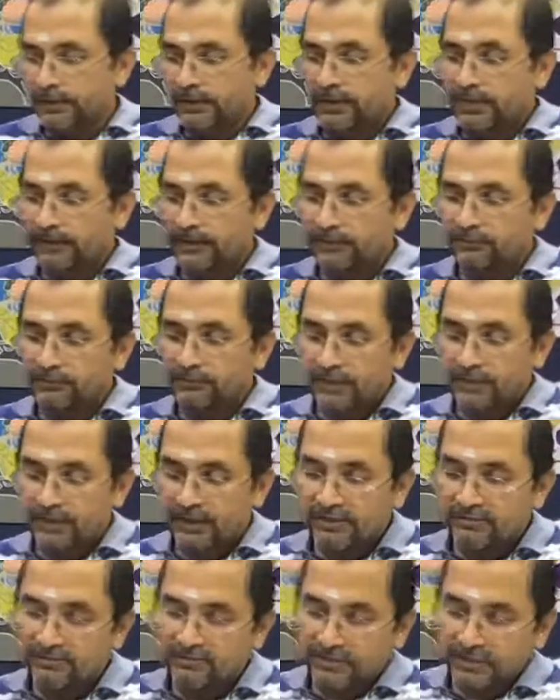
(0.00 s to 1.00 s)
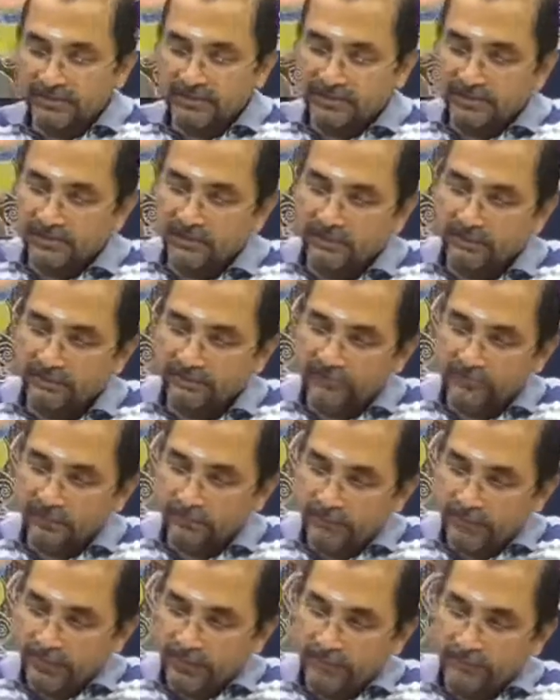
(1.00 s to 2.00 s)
And then for the left tusk, we're going to make